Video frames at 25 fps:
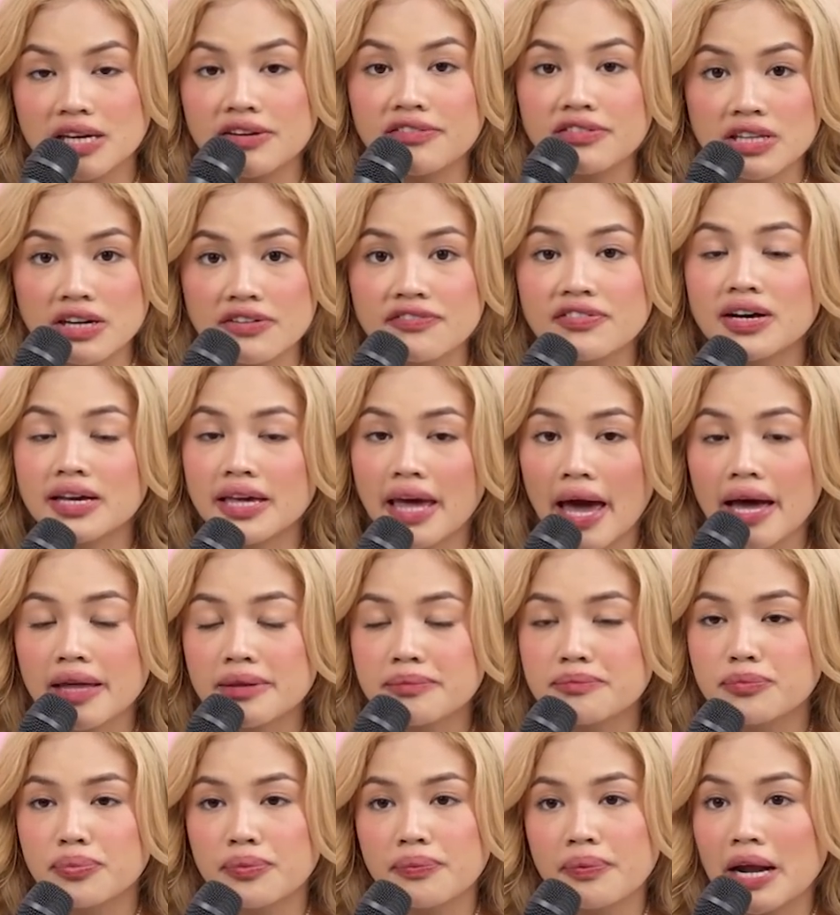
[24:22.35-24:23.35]
even if,
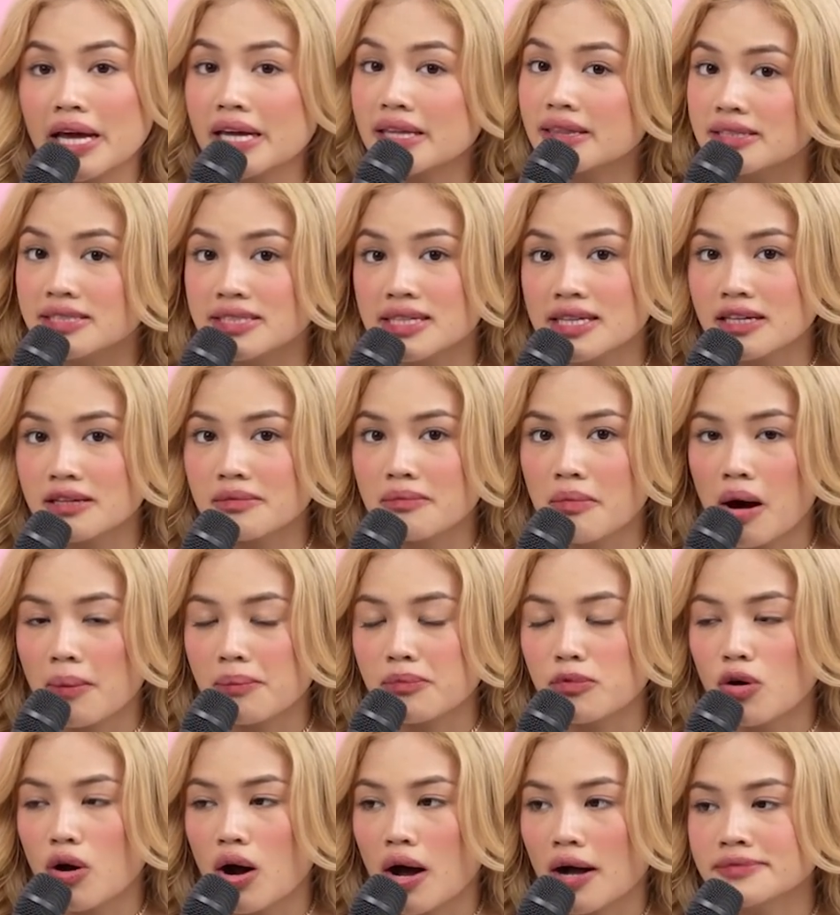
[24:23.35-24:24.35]
again, break na sila ng
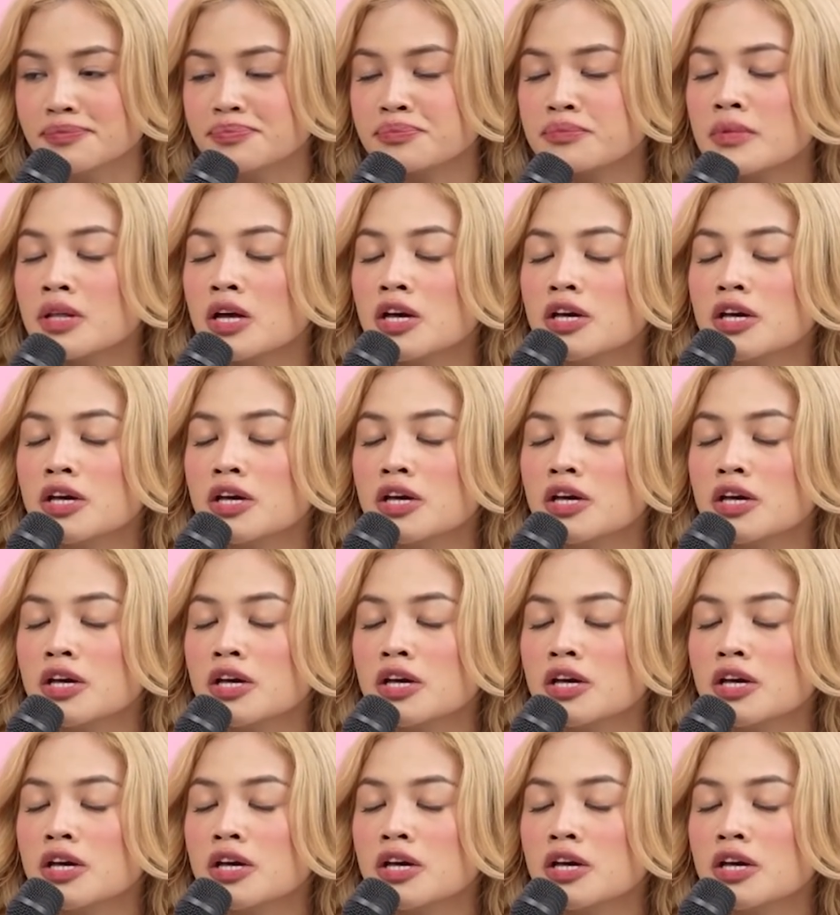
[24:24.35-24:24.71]
mom ko.